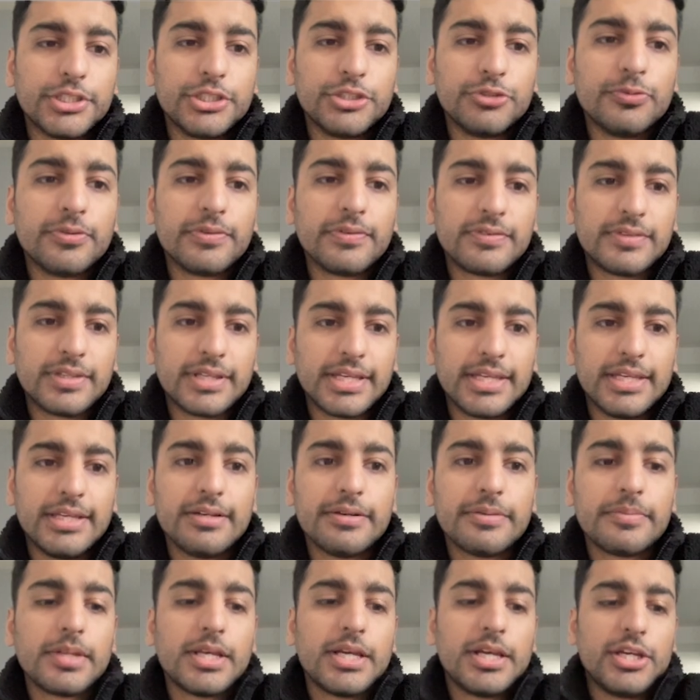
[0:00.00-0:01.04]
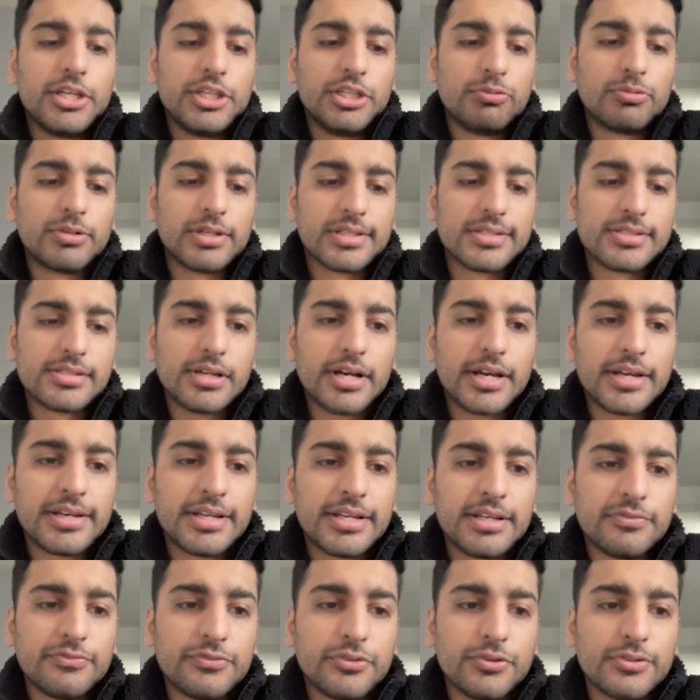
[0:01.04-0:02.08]
do anything here, you want to sign
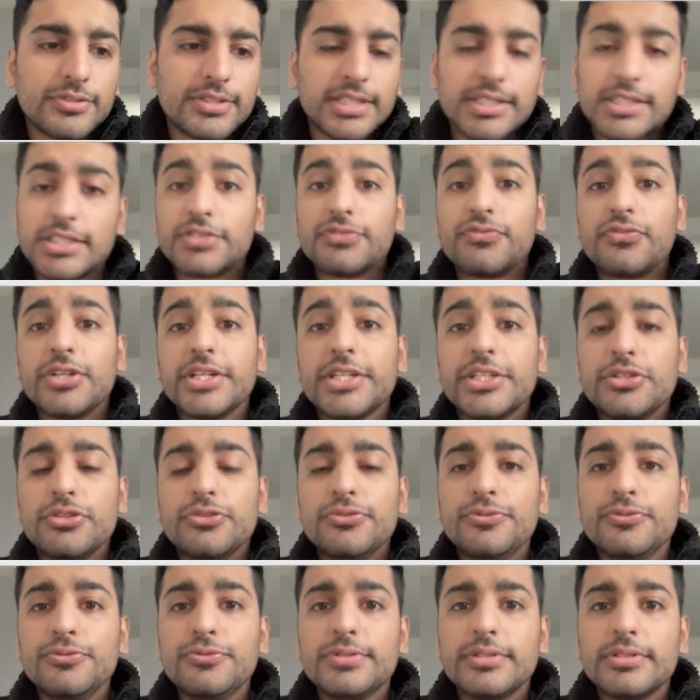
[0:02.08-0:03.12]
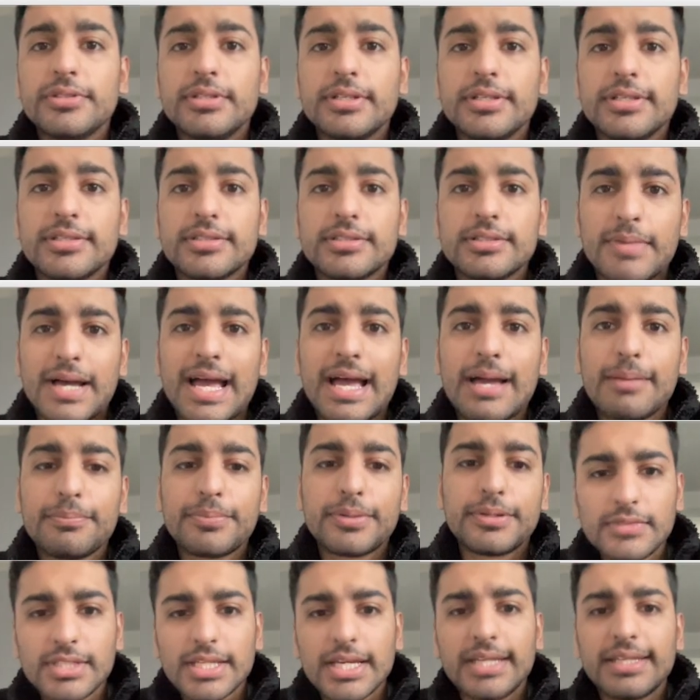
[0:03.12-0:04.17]
in first, and it's free to use this app,
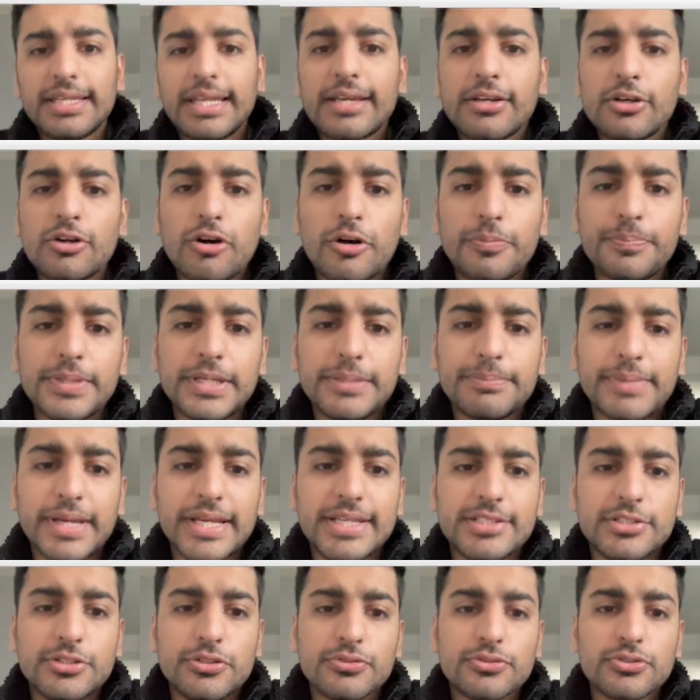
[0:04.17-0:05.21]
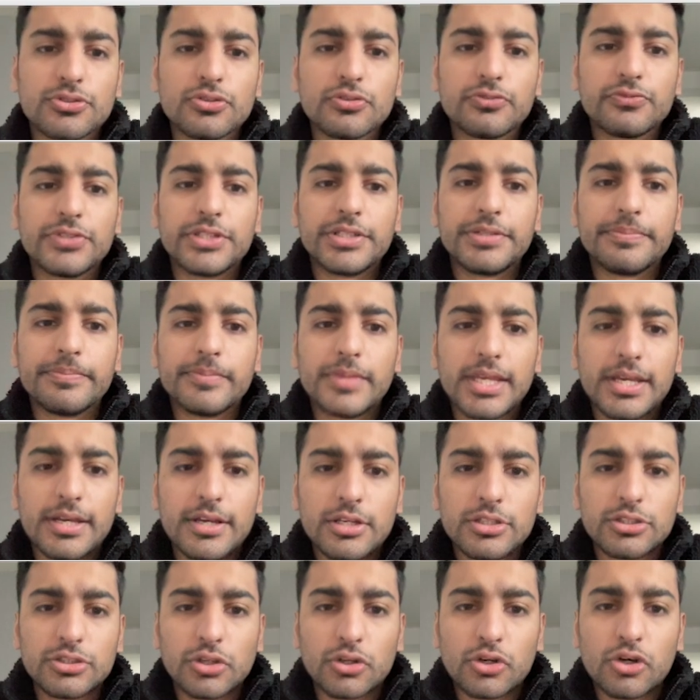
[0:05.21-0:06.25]
and then copy and paste your stuff in.
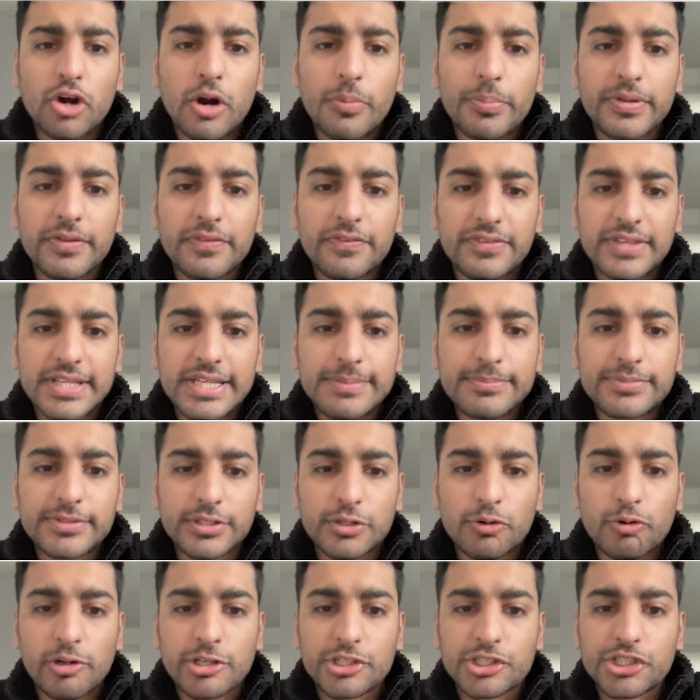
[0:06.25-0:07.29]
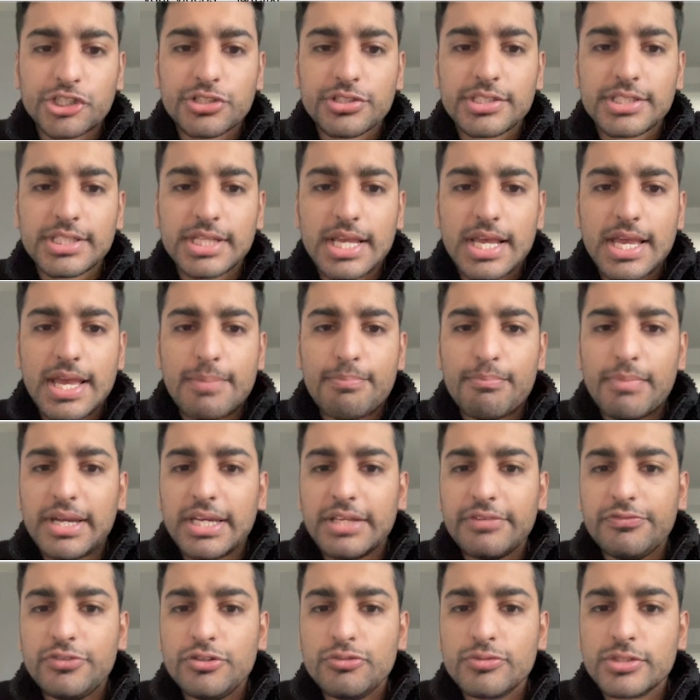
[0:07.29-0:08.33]
So common themes and questions. Many
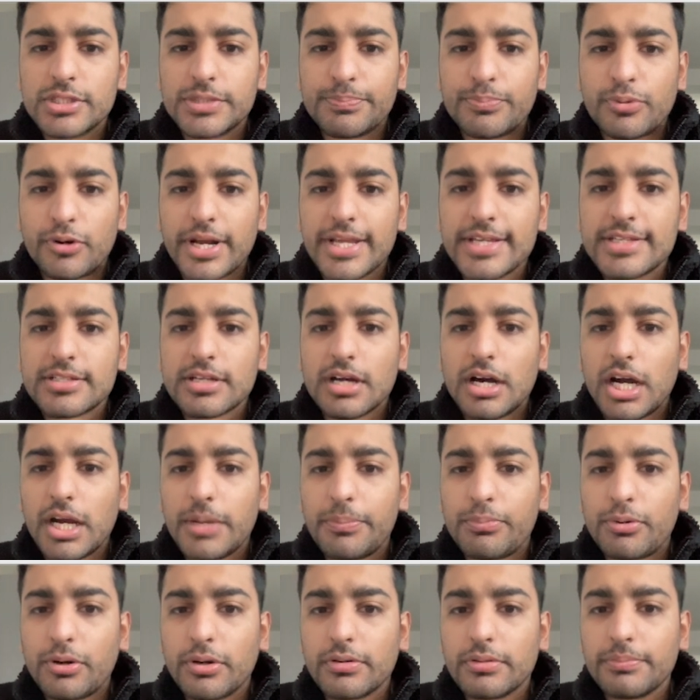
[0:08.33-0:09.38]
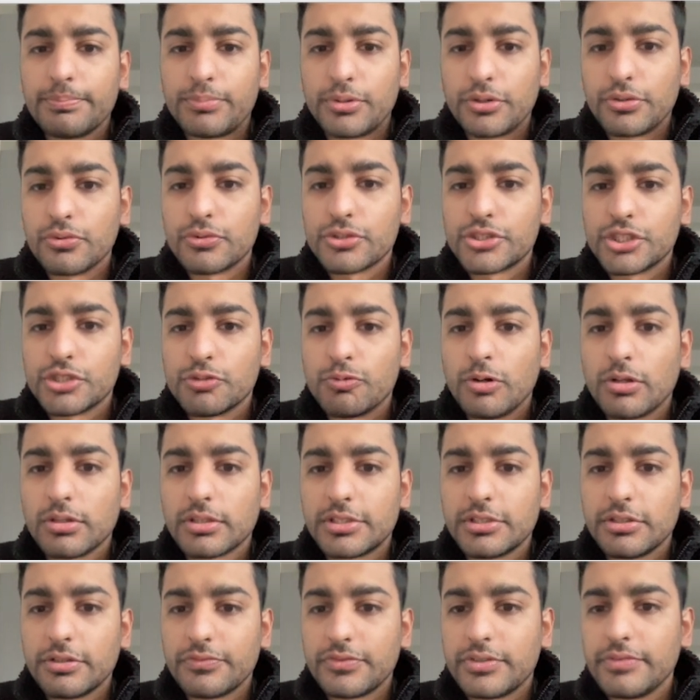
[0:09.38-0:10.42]
viewers praise the high production
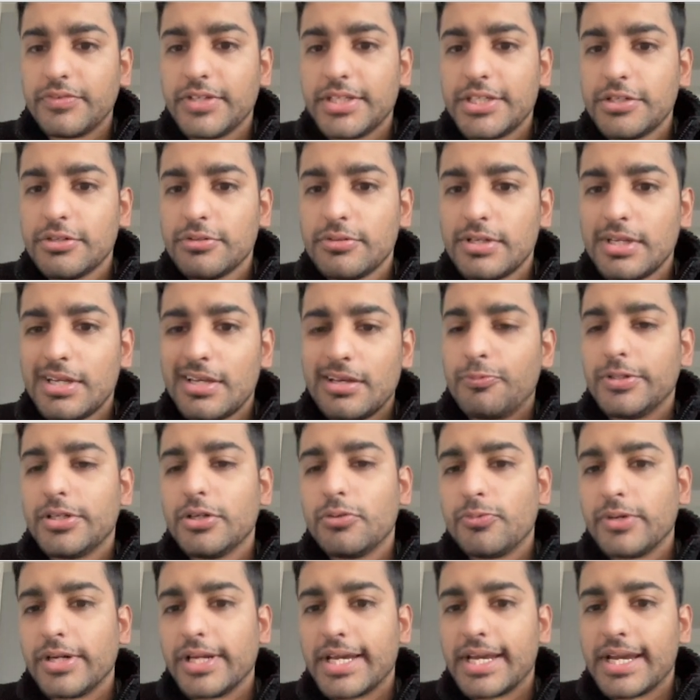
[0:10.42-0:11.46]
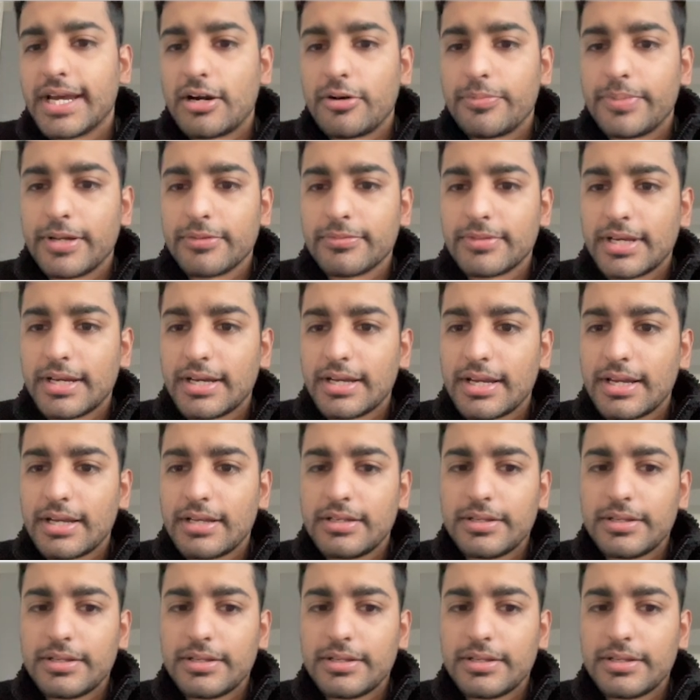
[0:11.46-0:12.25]
quality of the video. We don't really care about that.